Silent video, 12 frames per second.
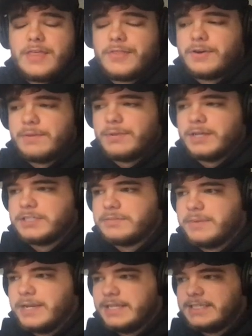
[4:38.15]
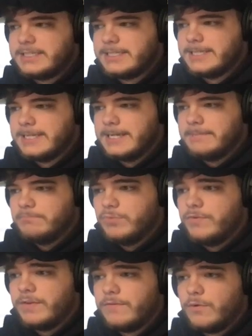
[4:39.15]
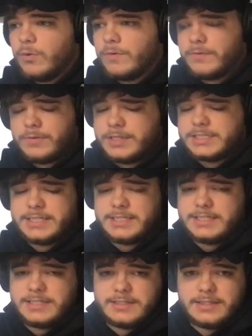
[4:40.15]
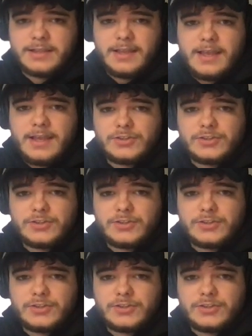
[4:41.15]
30-plus minutes moving forward for the rest of the season.